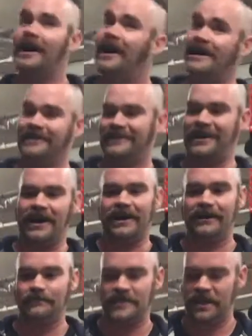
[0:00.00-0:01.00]
Hey,
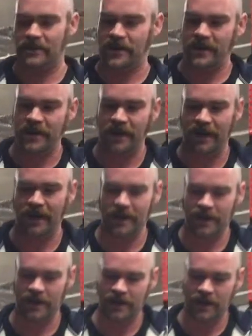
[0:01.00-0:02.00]
I'm Jerry.
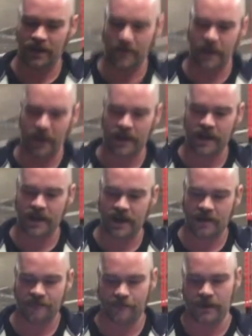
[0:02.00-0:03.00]
I
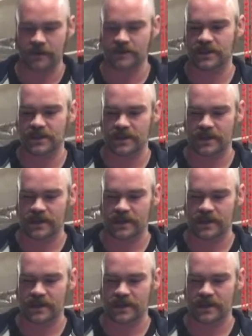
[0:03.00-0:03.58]
have built